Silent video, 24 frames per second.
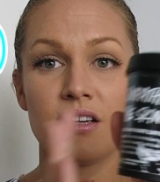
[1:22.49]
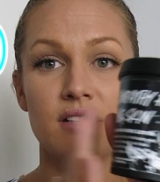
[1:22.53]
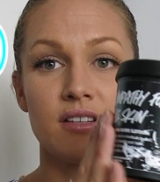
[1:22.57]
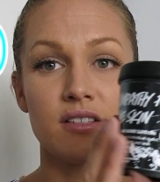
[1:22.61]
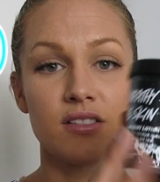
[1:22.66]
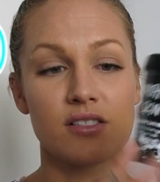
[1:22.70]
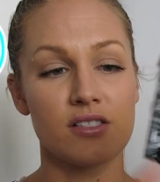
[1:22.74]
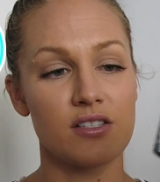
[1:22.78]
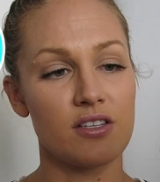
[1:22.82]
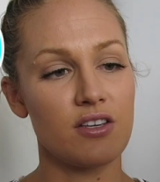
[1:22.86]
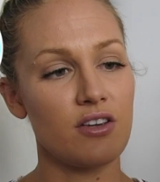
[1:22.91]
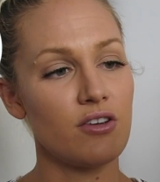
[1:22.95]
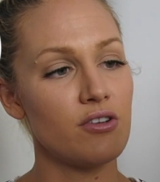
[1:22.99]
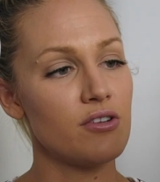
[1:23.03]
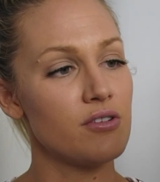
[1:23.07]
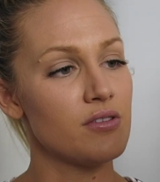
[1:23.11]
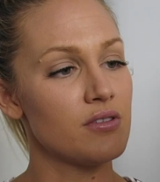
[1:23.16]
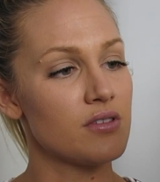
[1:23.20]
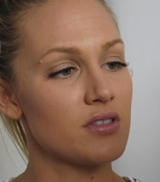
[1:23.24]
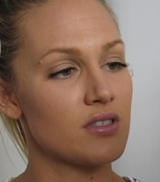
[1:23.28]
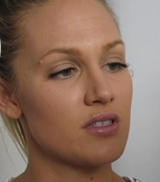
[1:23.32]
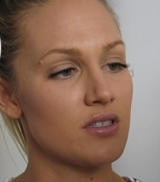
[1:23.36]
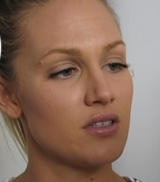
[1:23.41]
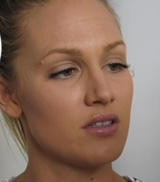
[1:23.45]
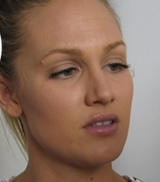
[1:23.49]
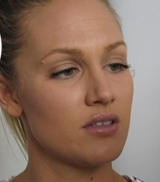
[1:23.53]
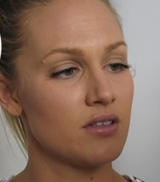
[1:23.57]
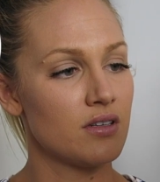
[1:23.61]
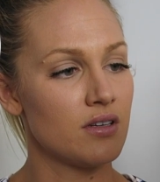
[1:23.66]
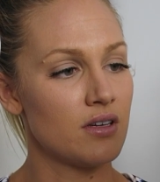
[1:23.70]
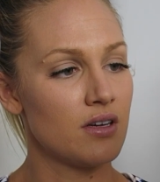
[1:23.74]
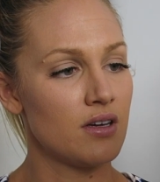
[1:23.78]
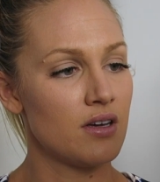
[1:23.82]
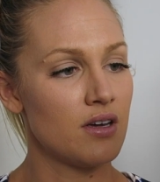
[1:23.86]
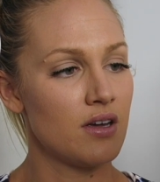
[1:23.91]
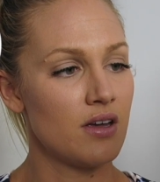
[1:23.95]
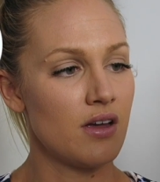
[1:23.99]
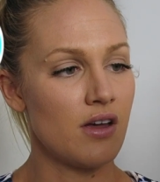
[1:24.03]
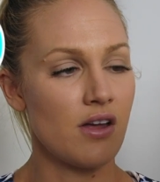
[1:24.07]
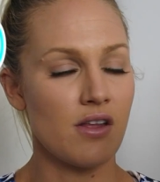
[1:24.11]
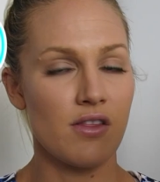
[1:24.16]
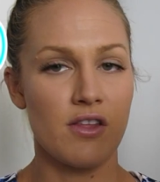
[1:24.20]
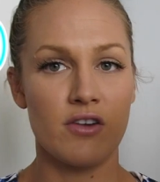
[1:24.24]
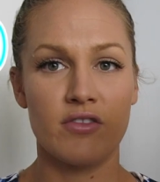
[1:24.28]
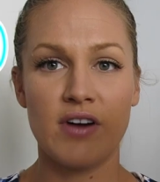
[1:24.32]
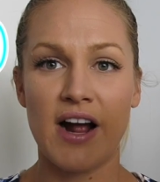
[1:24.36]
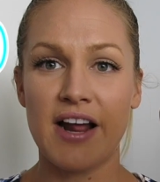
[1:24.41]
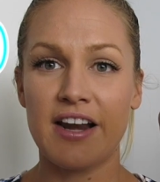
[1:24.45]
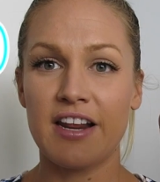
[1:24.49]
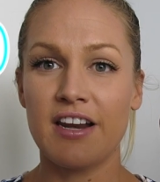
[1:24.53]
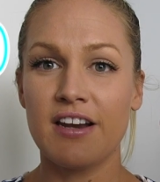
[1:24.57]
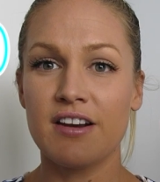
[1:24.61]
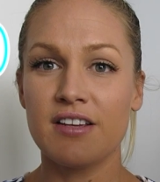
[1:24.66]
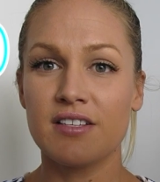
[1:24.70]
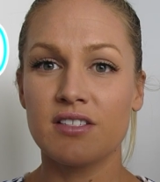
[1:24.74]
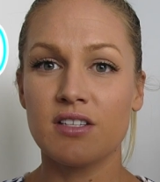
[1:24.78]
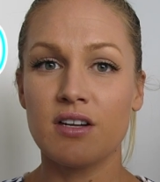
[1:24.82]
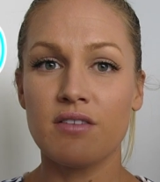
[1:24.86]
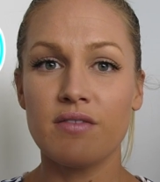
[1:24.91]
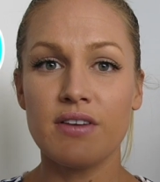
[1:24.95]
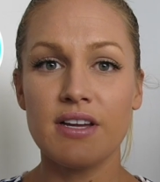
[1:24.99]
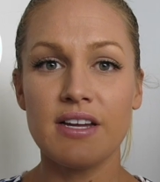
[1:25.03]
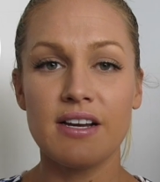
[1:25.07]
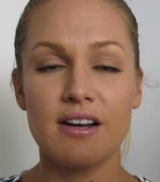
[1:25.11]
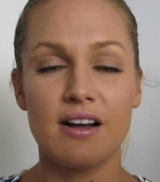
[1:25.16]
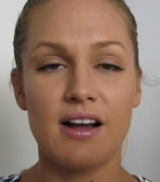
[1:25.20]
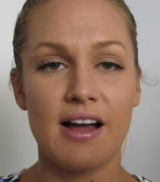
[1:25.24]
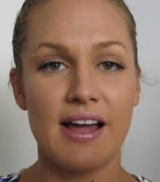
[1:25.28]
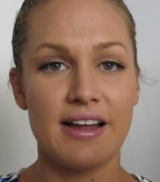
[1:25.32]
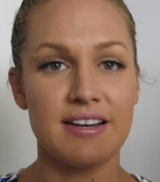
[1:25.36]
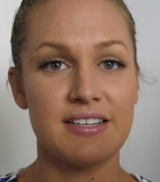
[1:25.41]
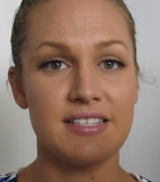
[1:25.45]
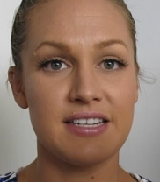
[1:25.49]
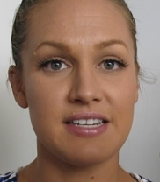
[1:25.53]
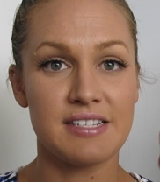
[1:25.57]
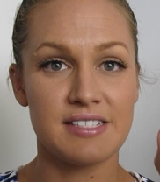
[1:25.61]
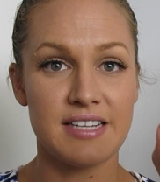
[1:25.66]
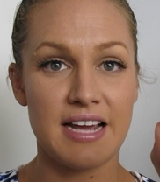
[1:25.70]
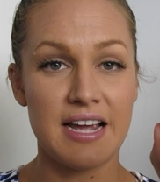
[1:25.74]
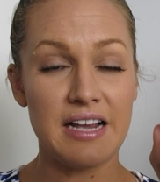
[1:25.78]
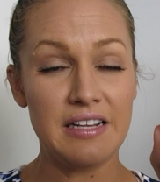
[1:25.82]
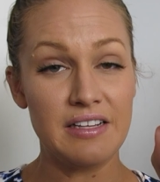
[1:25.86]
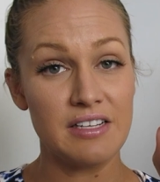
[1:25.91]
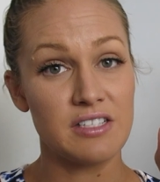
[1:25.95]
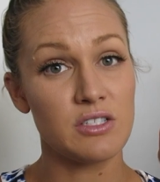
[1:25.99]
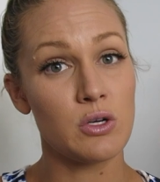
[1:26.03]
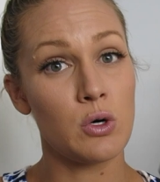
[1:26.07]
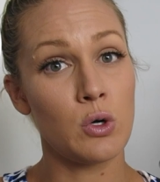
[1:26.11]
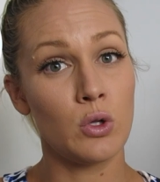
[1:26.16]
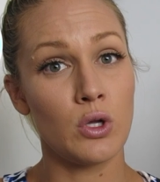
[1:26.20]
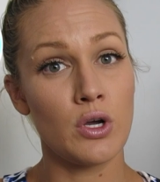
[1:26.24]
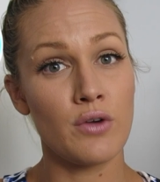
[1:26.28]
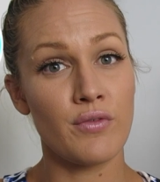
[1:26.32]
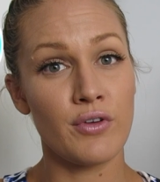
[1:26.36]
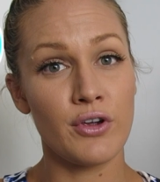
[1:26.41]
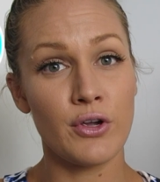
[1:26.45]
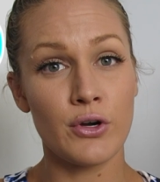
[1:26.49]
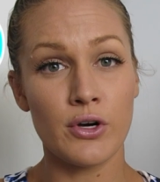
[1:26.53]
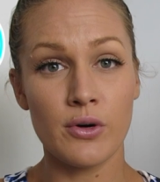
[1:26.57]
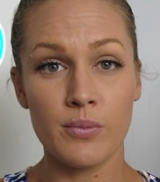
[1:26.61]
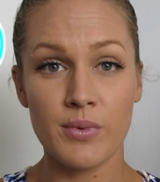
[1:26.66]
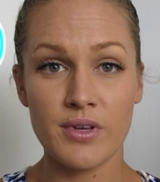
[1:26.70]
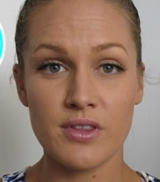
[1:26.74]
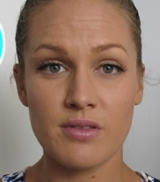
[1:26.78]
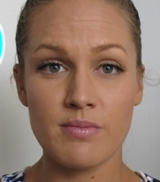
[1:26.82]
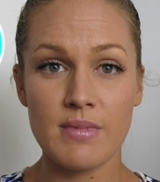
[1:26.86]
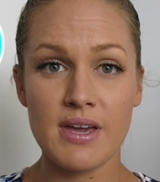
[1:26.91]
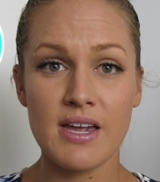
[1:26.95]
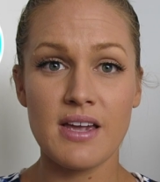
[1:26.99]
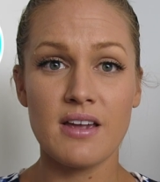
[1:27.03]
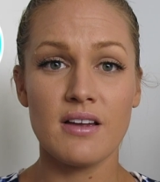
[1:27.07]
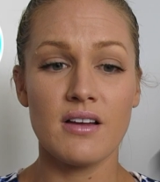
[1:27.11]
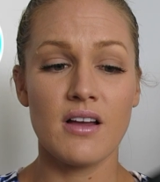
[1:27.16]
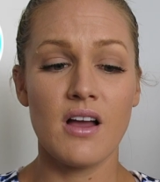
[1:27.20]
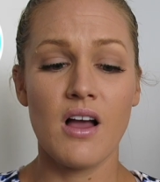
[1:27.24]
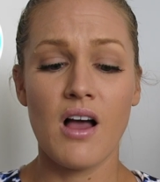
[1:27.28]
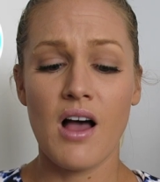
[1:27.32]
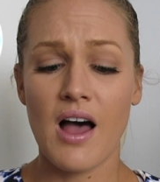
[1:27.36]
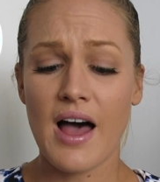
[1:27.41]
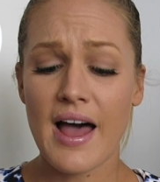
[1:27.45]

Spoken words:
Excuse the rattiness of it. I did take this all over Europe with me.